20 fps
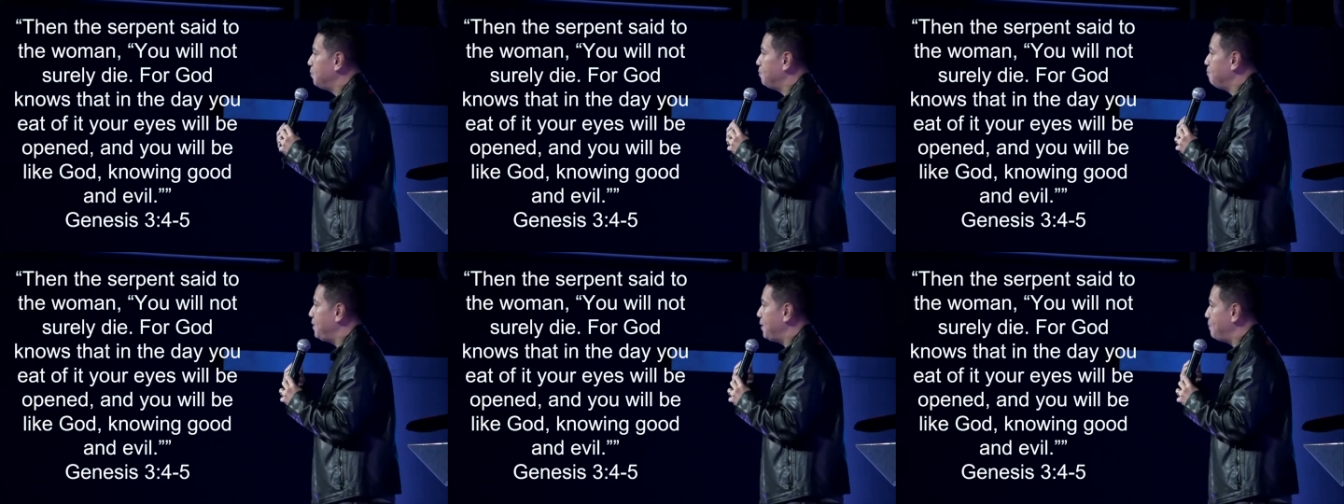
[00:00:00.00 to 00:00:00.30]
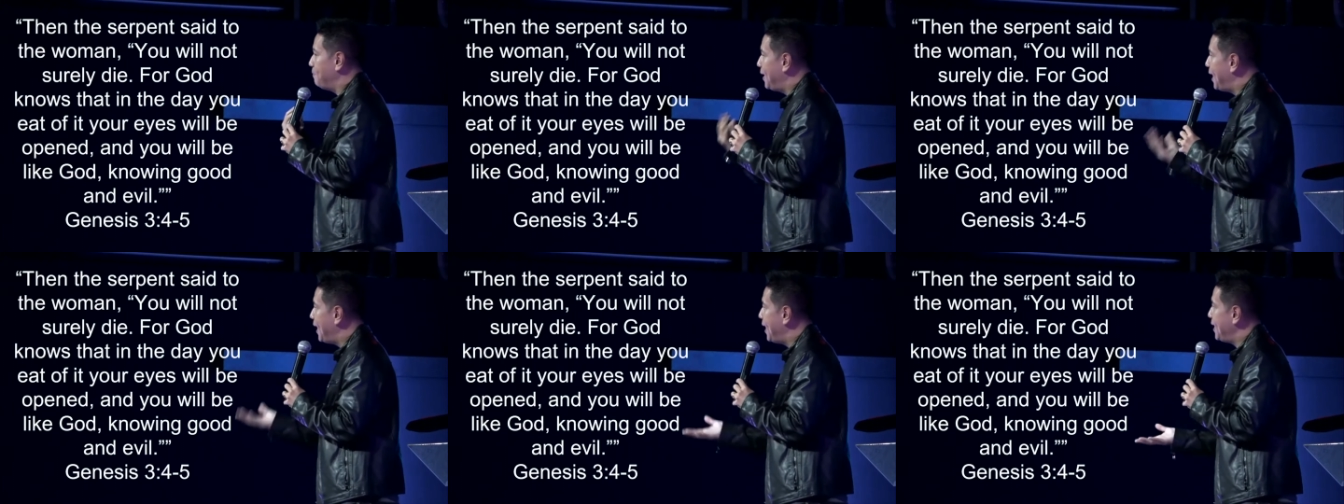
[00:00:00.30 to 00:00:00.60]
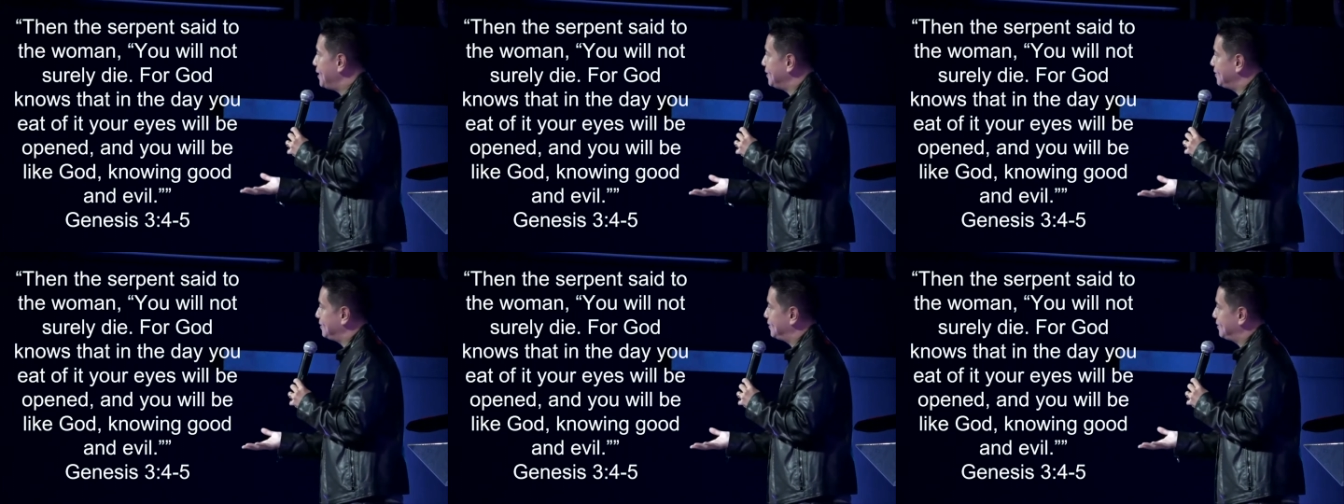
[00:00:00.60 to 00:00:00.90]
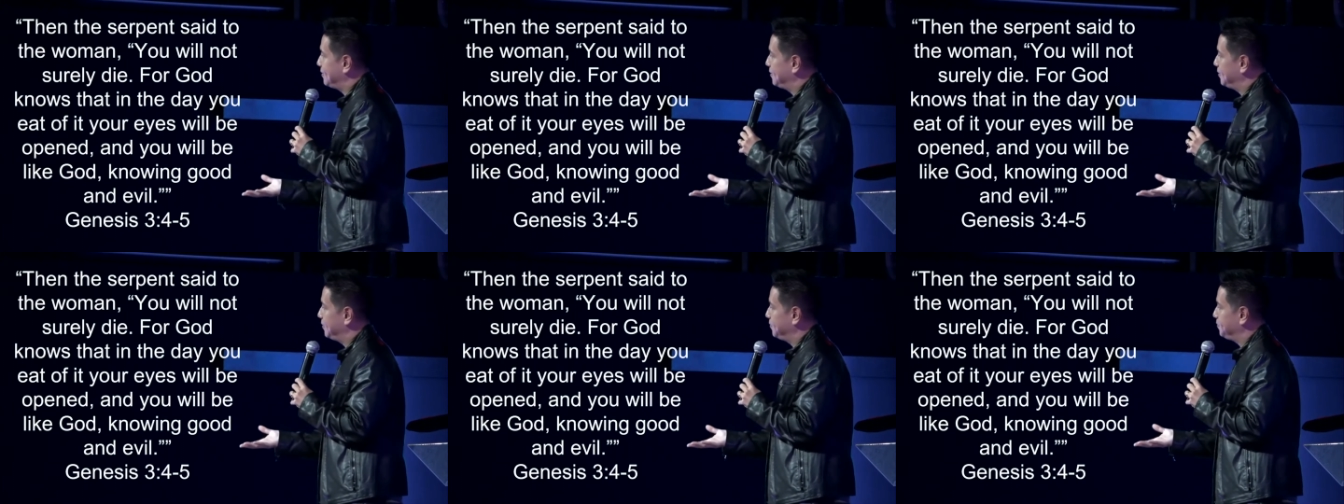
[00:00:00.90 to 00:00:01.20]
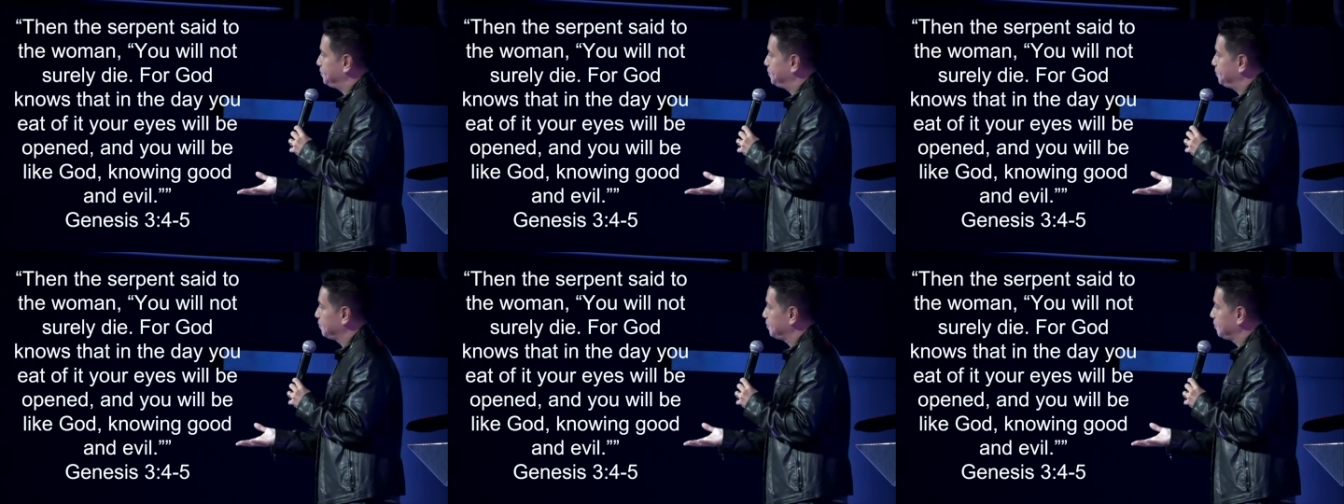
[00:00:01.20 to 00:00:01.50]
be blessed.
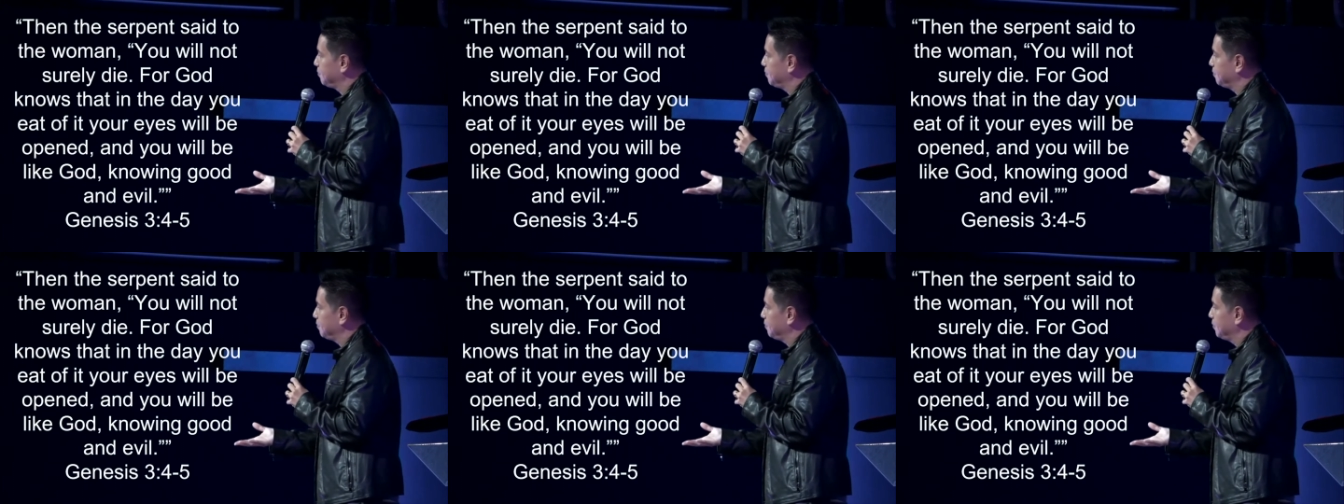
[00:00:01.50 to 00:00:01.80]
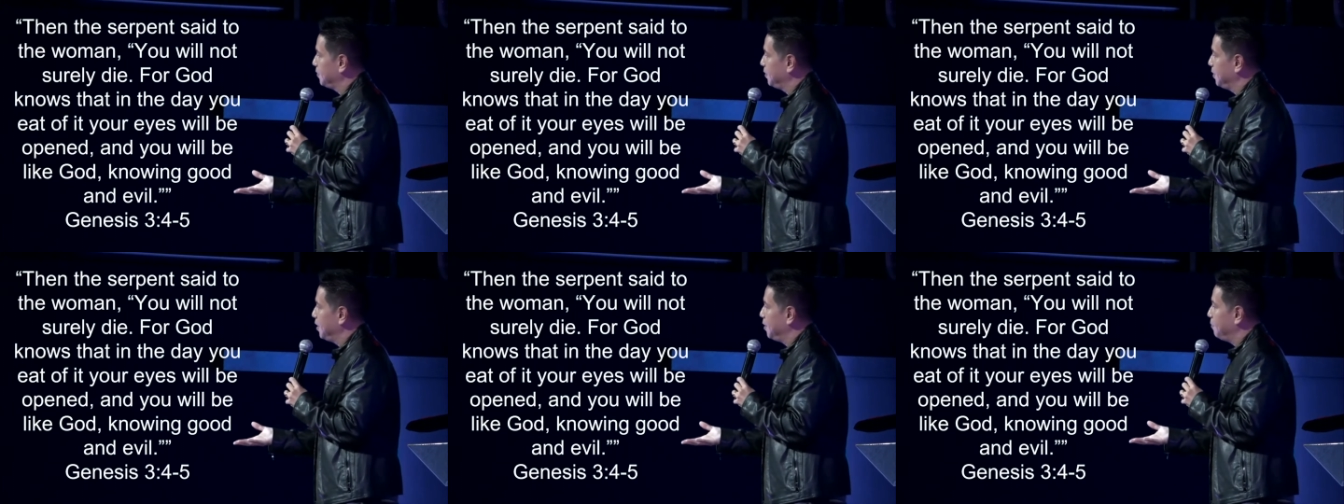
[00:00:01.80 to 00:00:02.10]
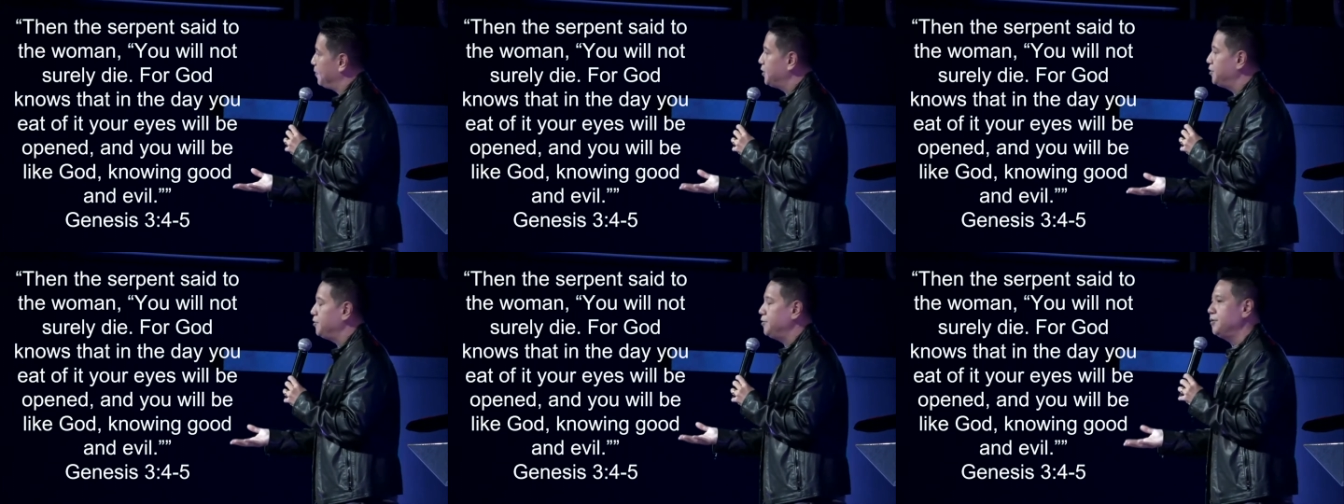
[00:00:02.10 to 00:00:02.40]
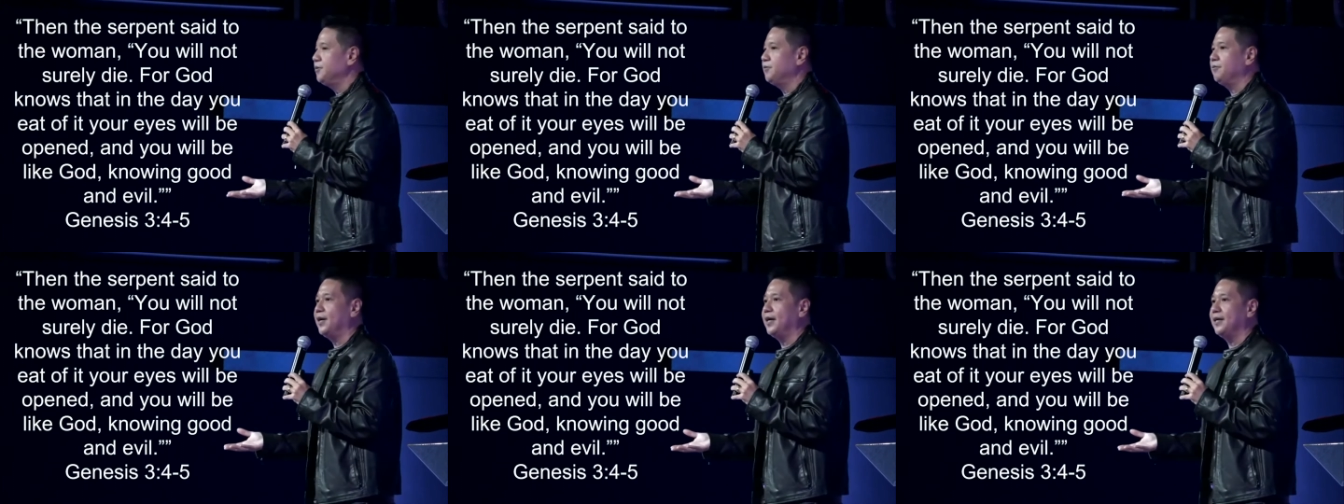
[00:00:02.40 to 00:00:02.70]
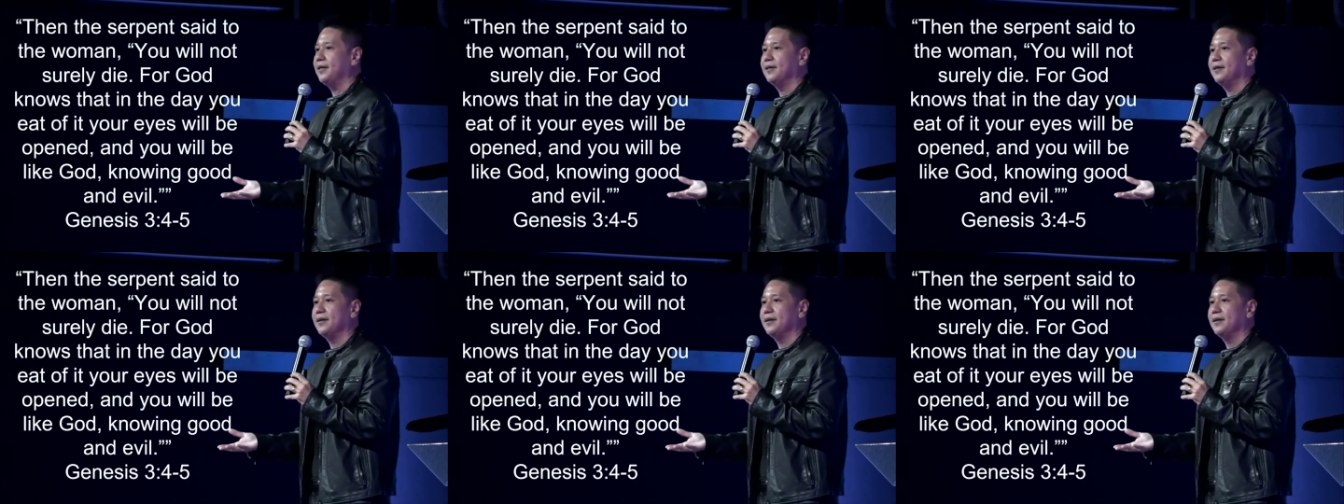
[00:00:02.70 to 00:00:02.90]
But you know what?